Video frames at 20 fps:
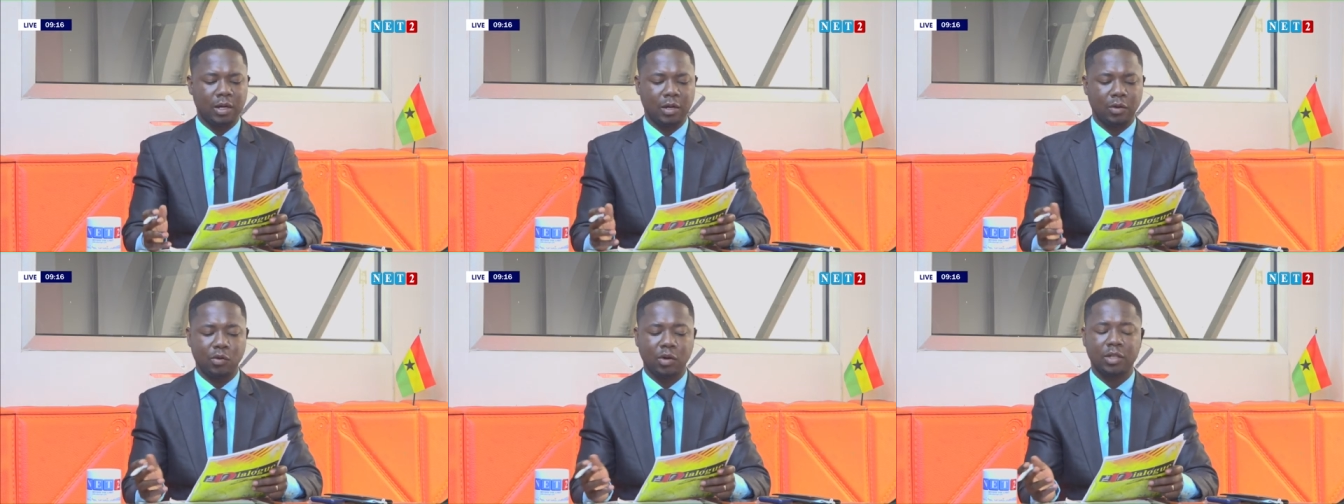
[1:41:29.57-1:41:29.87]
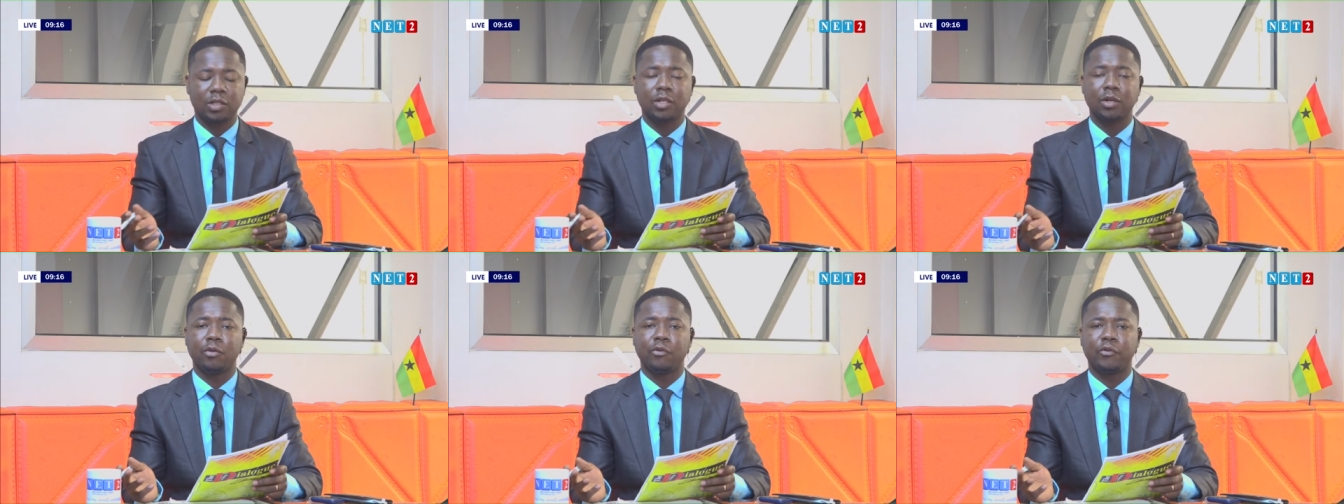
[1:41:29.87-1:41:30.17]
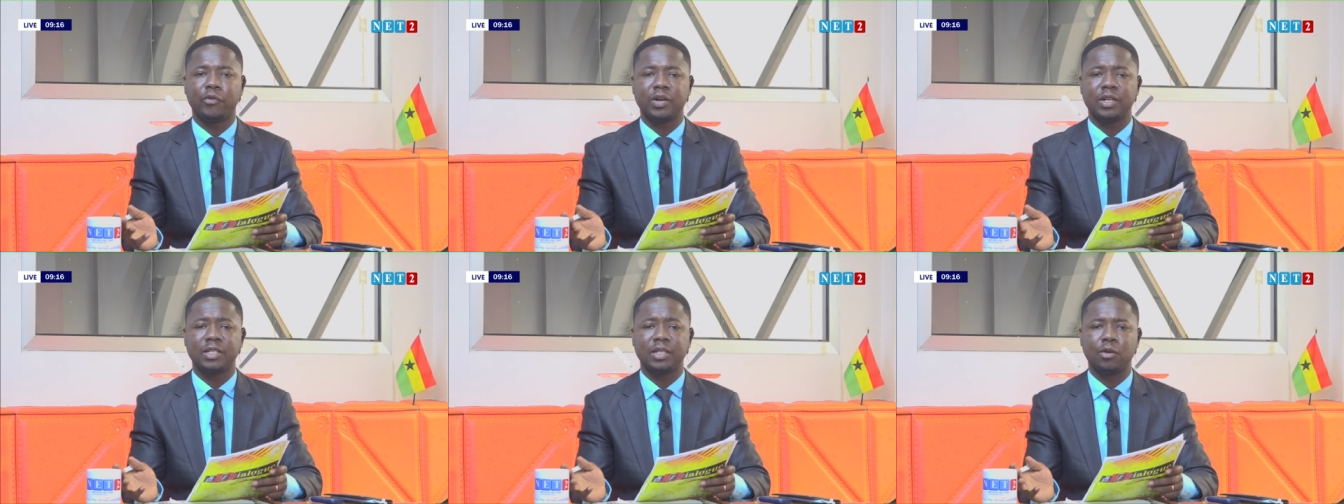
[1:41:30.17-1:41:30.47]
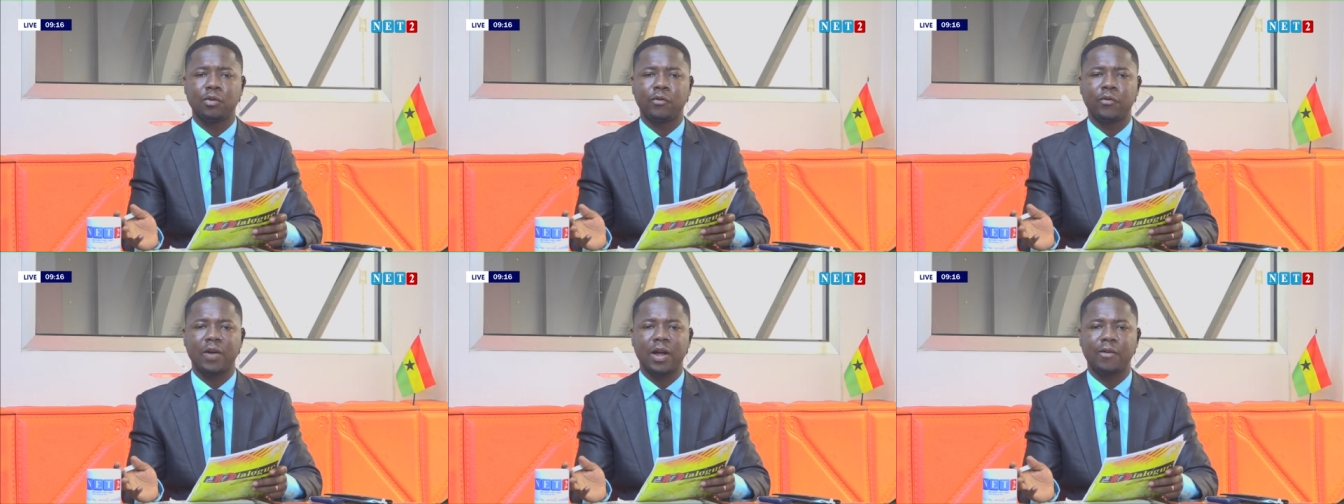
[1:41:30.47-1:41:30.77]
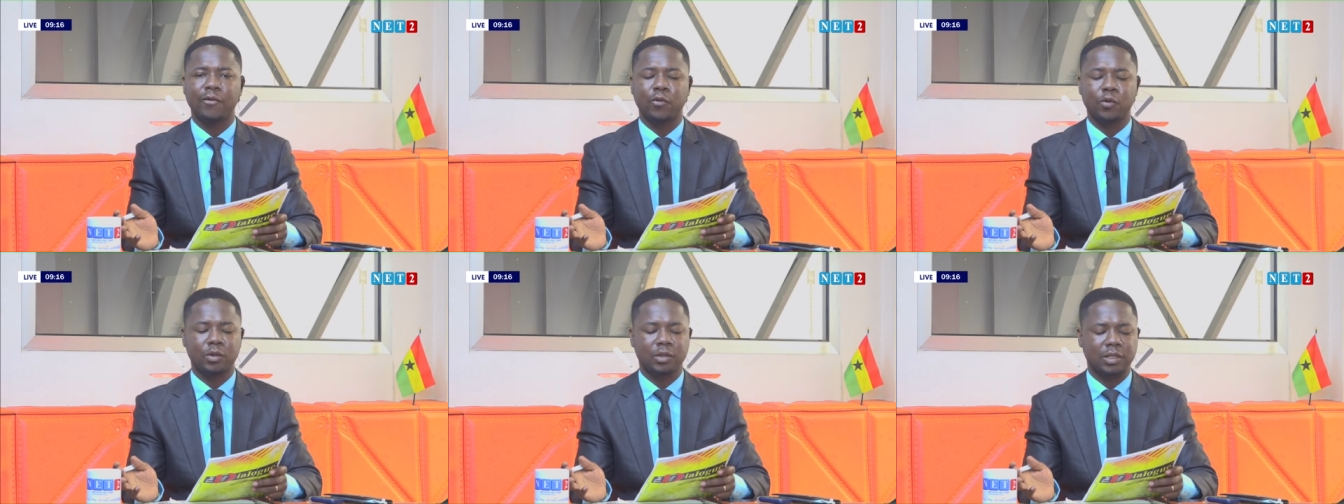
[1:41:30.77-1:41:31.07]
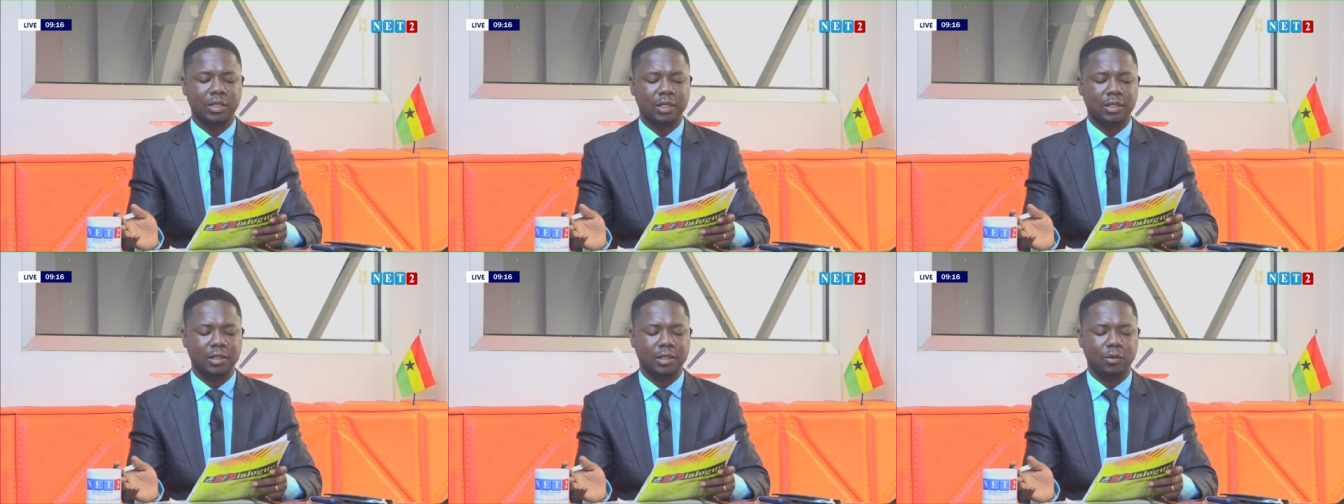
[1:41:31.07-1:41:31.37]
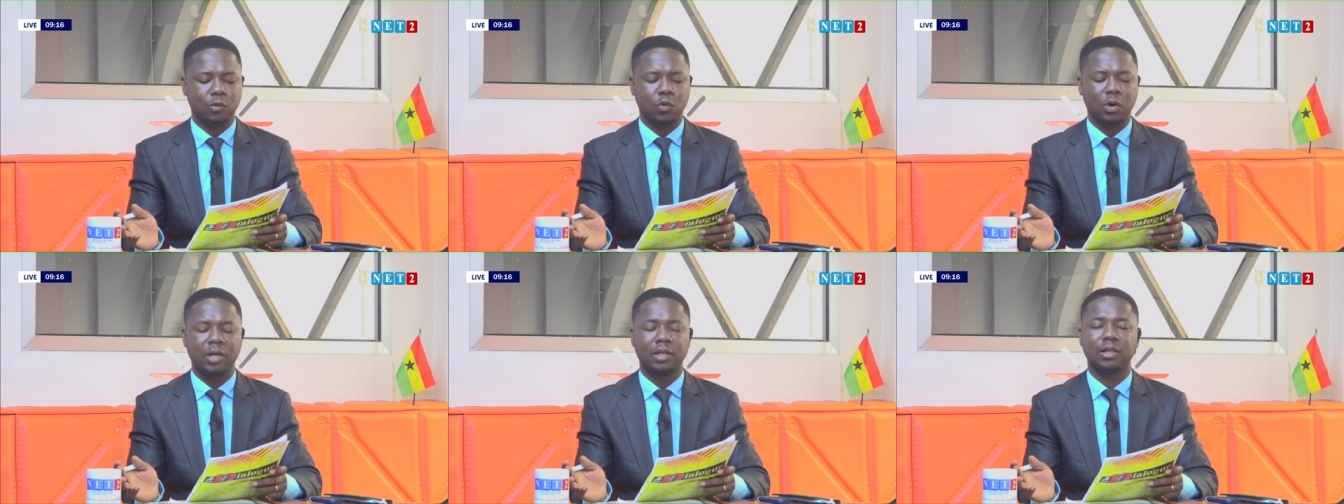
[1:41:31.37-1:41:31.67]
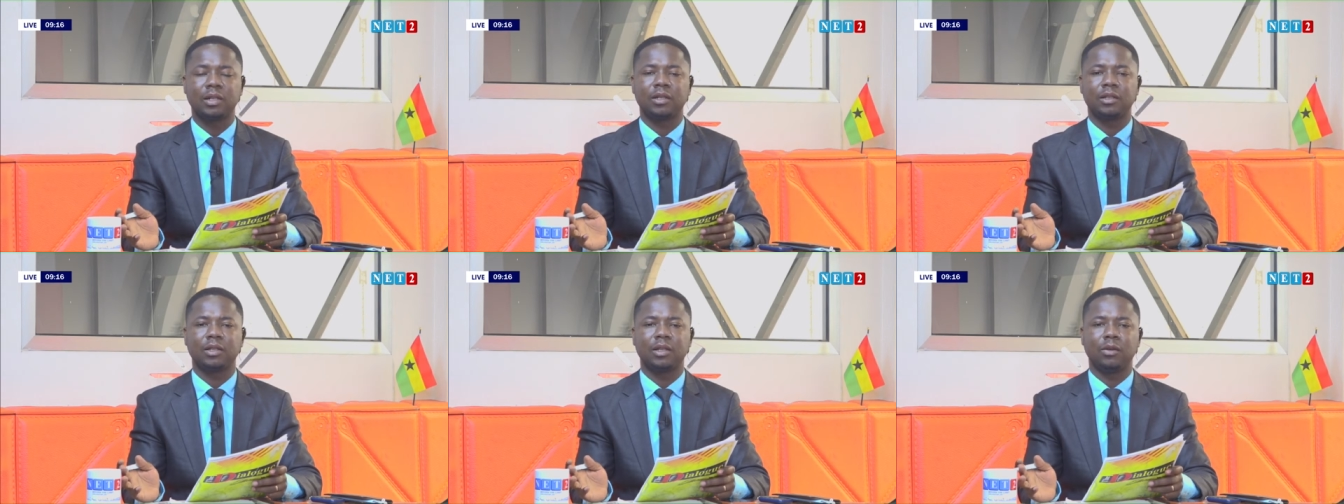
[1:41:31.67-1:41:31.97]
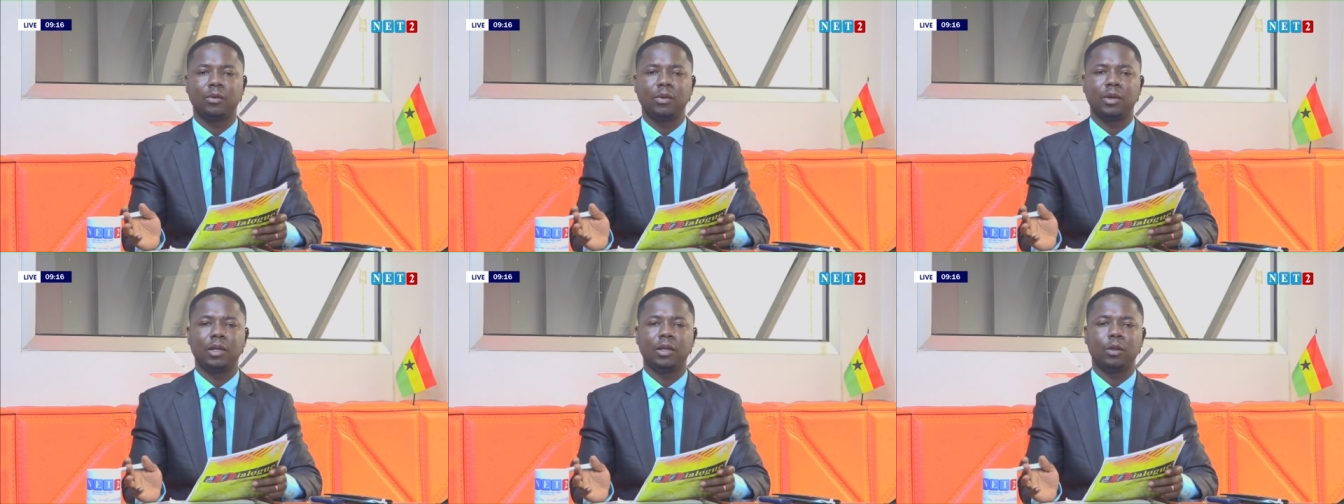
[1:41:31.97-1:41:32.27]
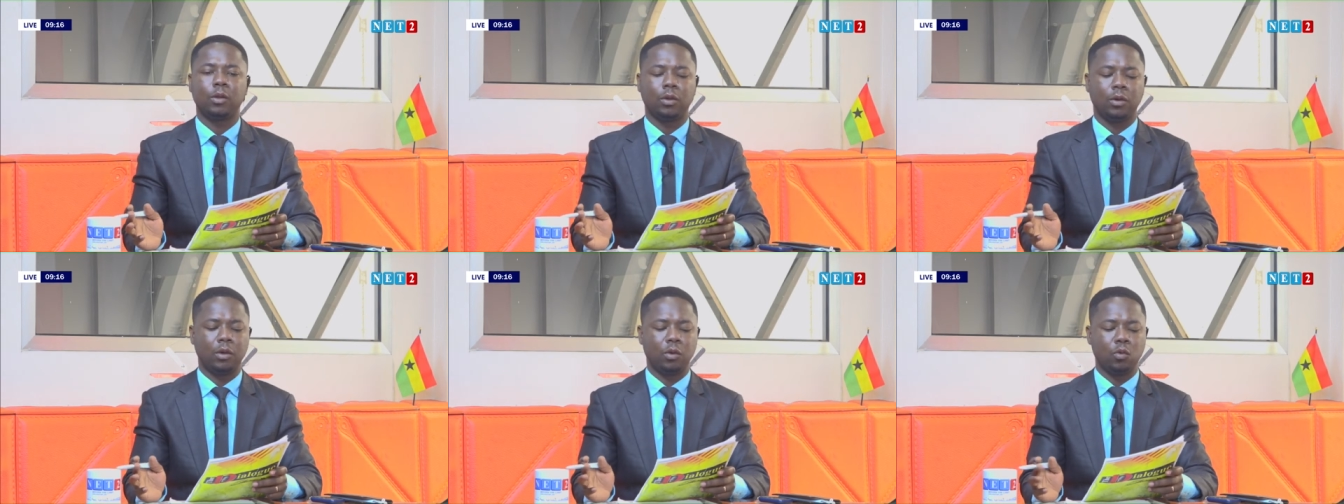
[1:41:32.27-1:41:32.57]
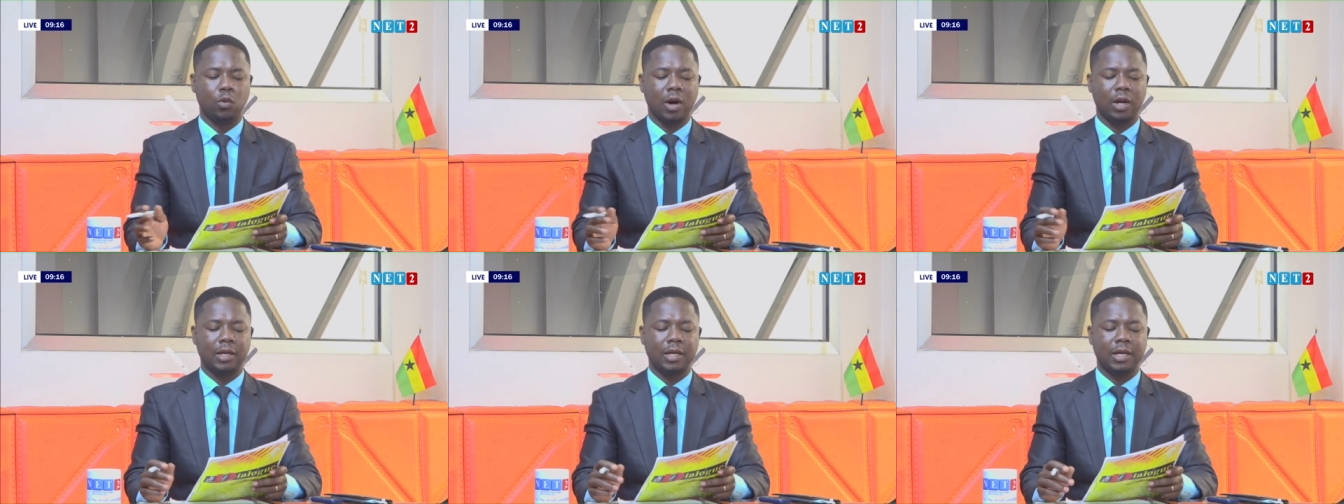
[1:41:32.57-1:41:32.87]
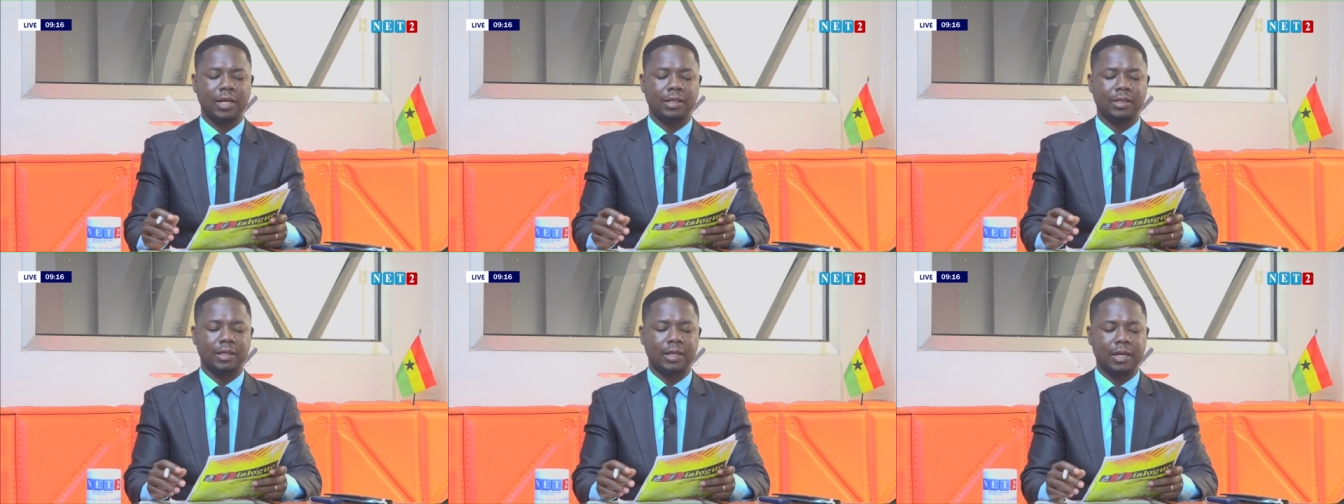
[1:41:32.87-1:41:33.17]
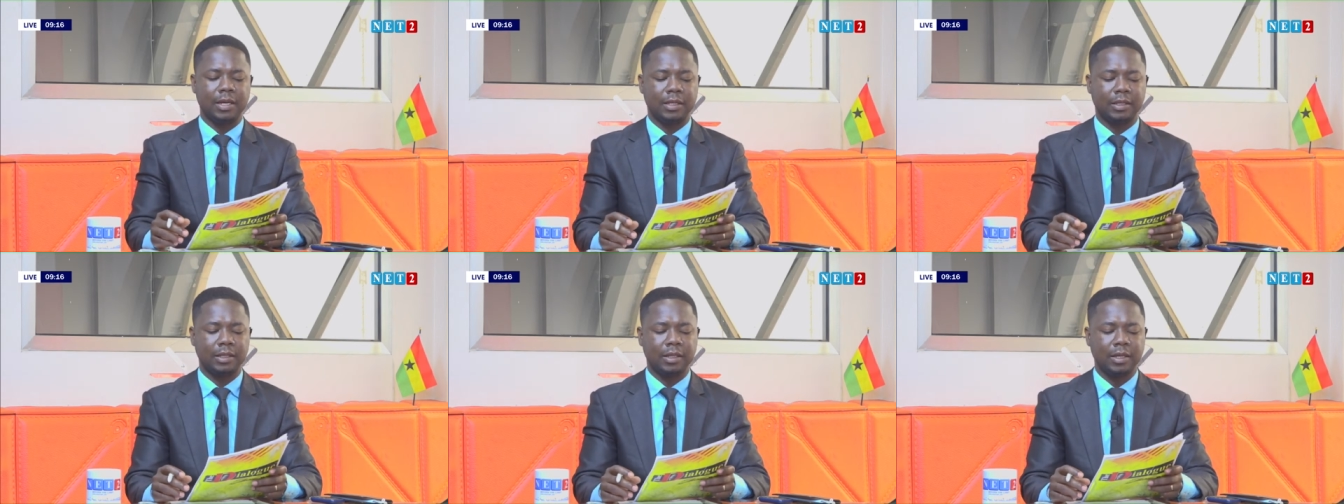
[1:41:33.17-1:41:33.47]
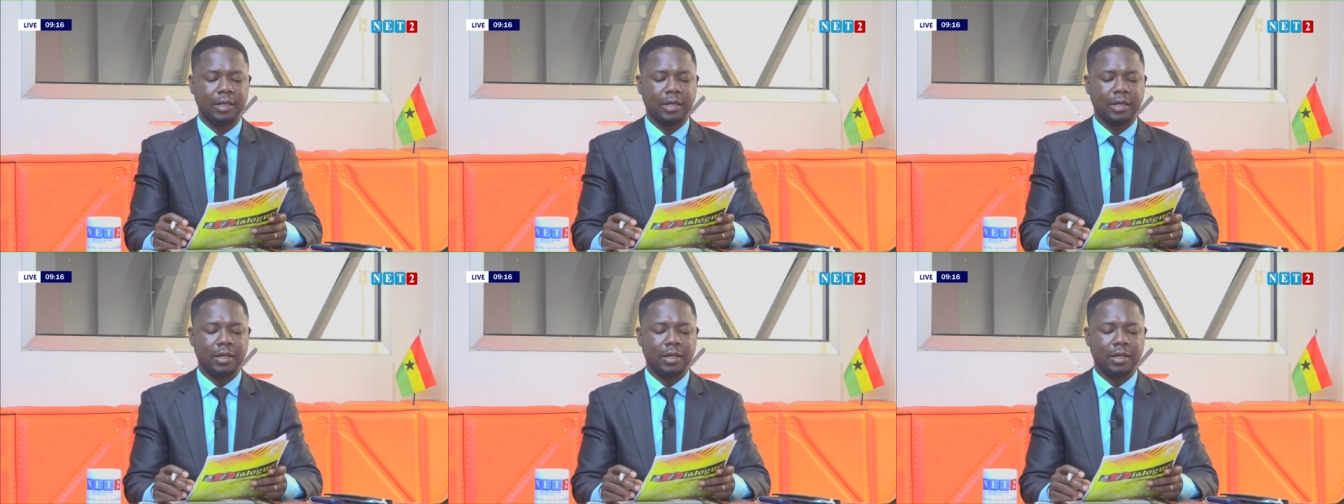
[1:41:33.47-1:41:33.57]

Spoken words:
Now sell for 0546133188.